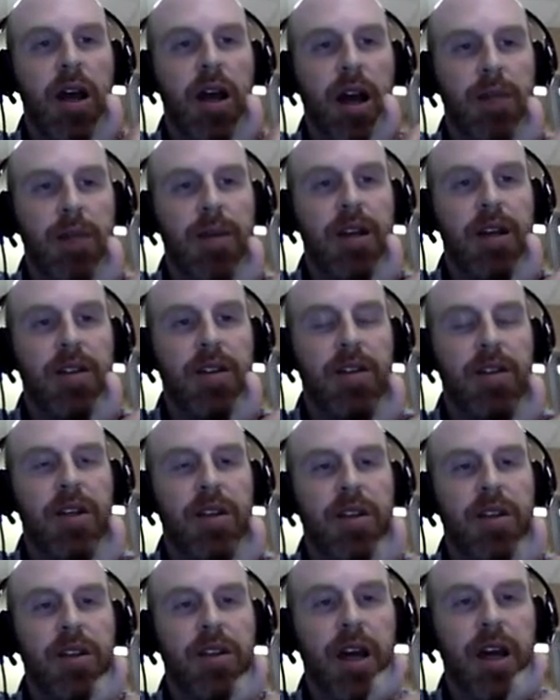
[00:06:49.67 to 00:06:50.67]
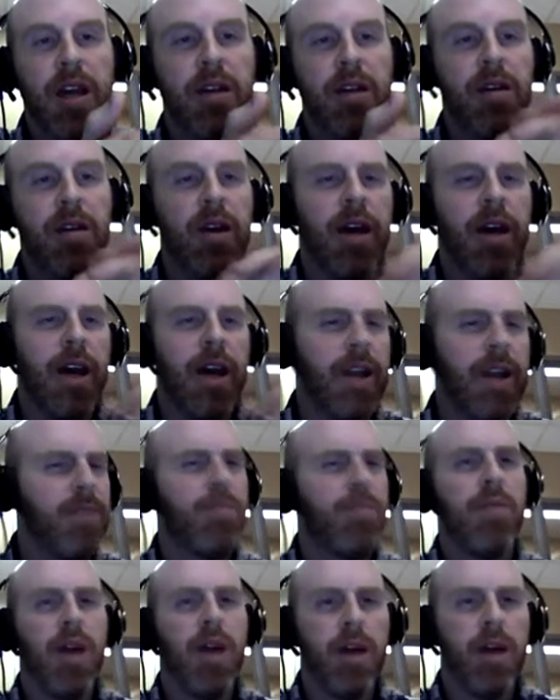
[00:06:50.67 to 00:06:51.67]
iPSC state. And
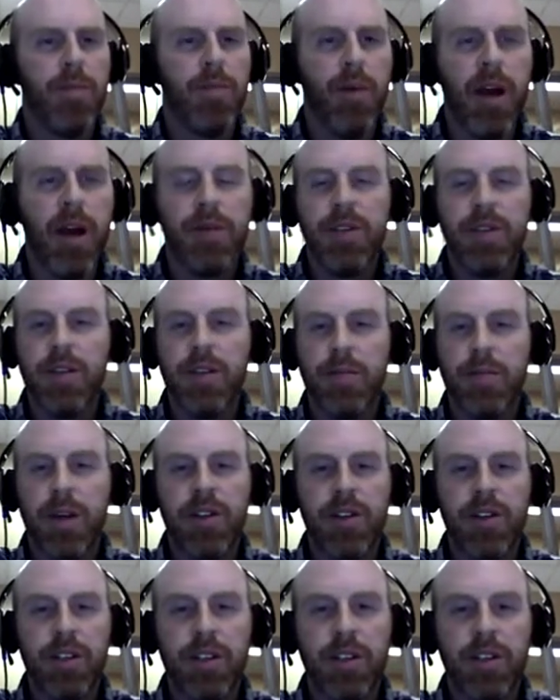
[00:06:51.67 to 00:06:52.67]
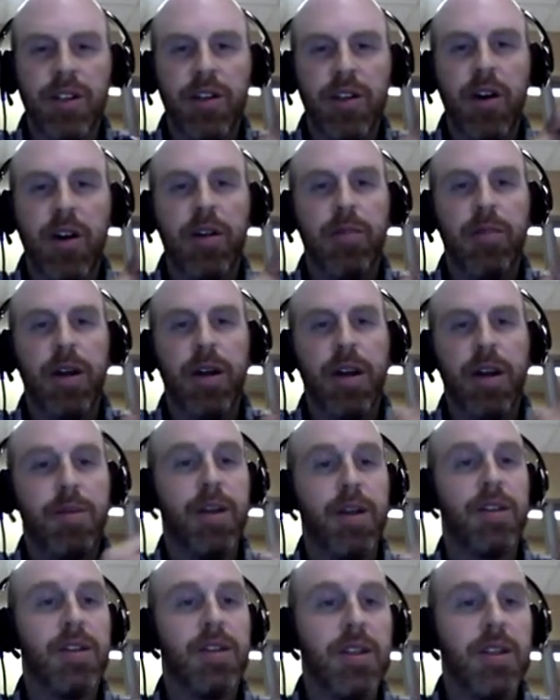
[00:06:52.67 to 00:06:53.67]
I perhaps didn't mention this in the talk, but
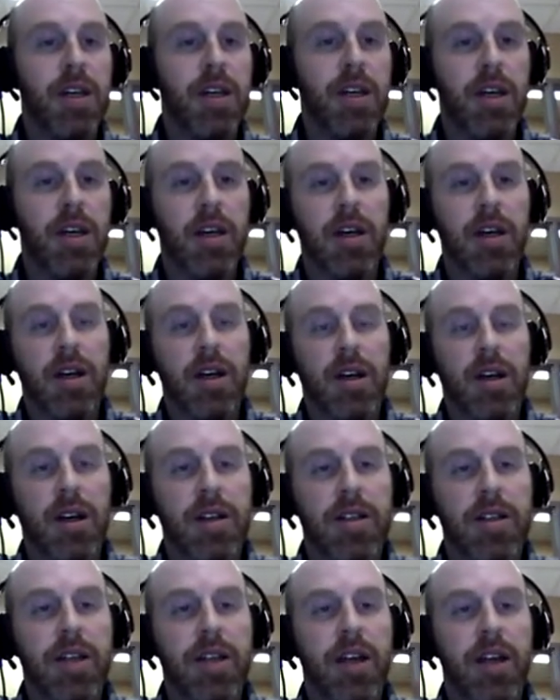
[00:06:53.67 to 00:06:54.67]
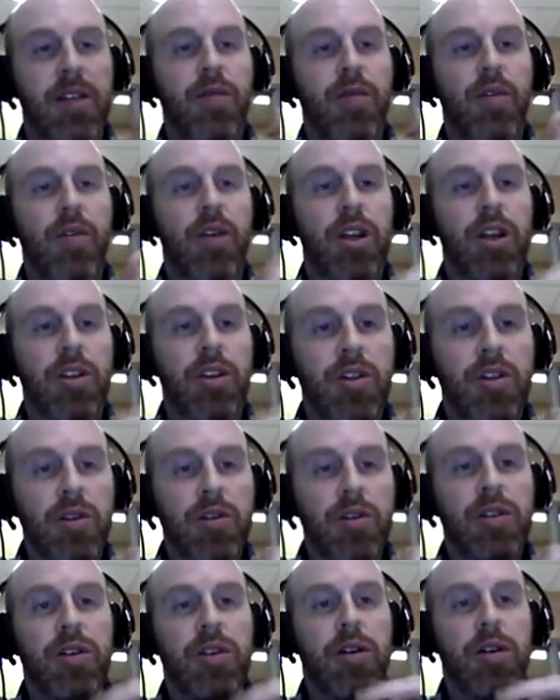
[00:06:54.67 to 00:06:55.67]
iPSC stands for
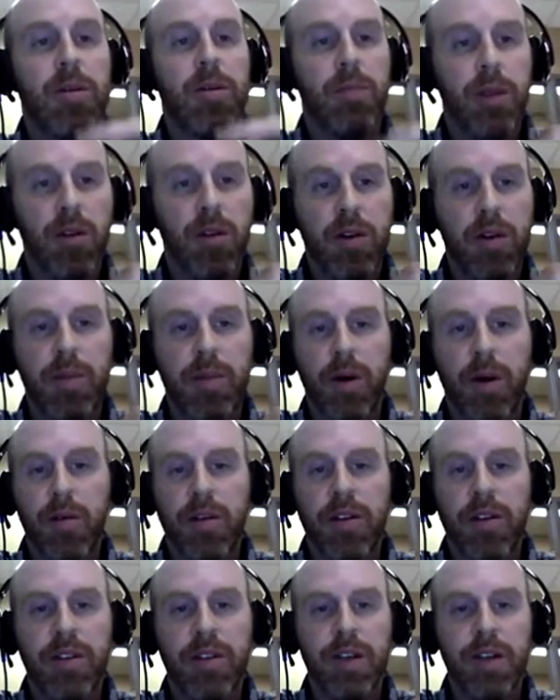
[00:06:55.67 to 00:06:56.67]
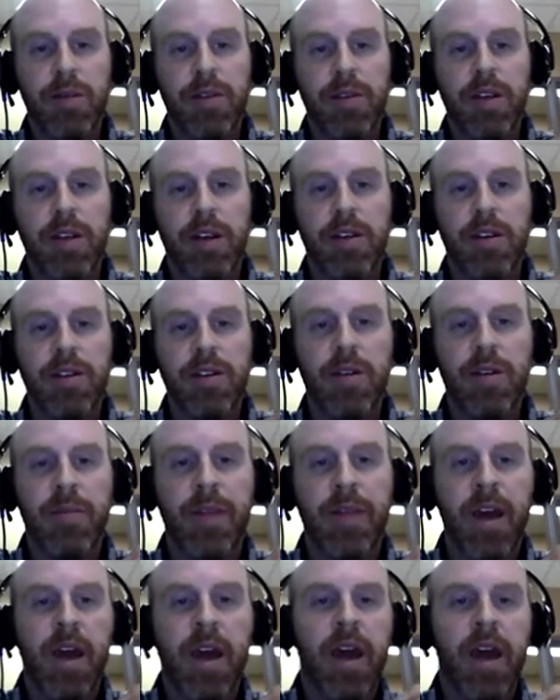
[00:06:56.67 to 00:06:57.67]
induced pluripotent stem cells.
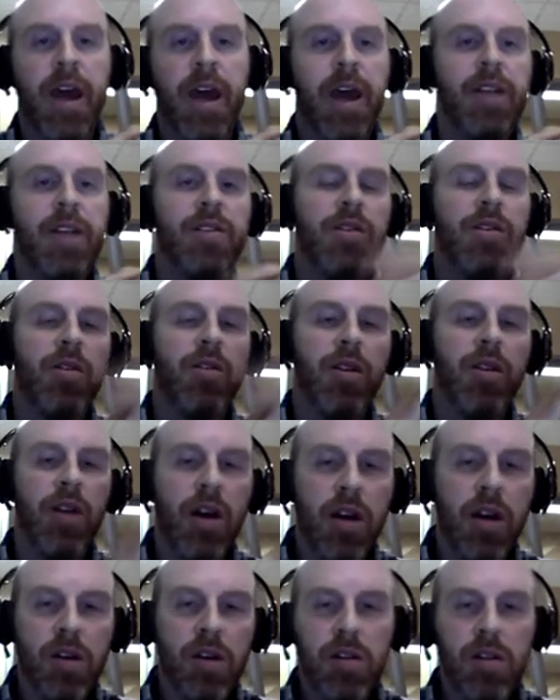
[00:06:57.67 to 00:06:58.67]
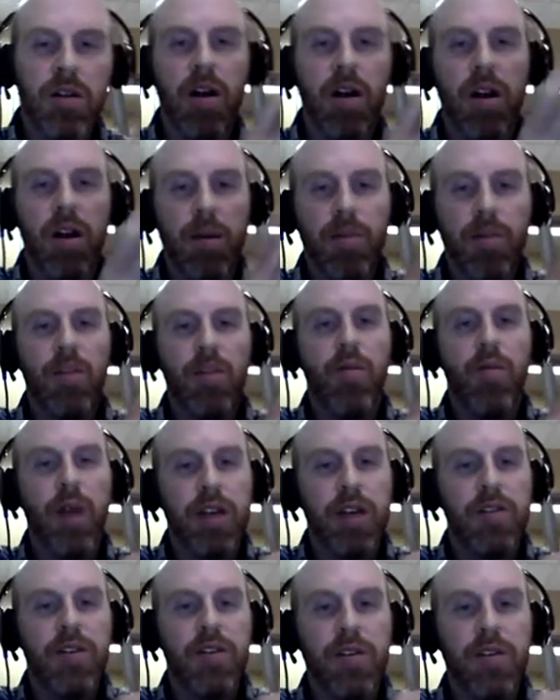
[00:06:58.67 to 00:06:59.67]
And so there are a number of
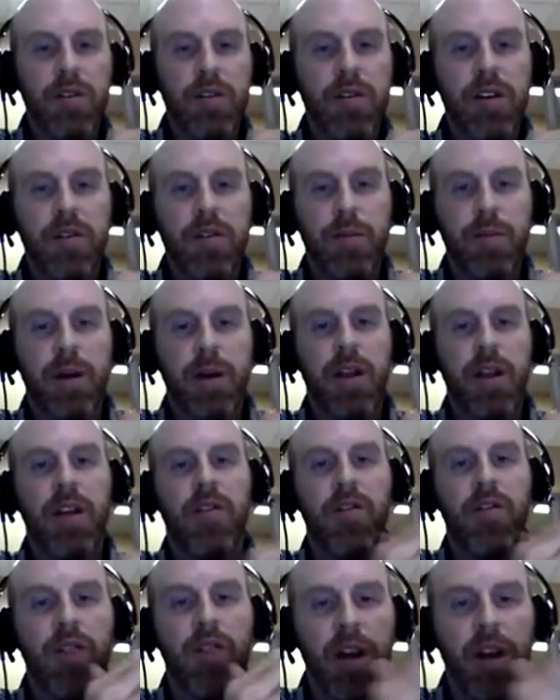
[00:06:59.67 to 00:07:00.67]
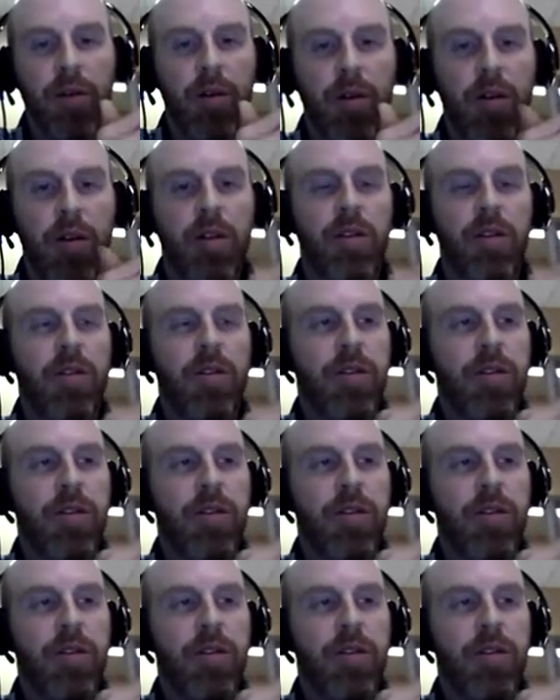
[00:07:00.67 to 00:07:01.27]
ways to do this, but in general,